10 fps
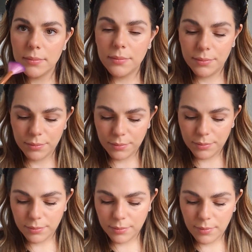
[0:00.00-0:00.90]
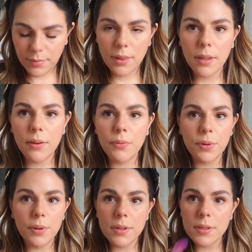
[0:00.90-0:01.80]
I think
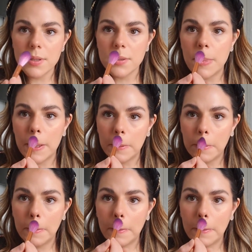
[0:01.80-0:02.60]
for this is better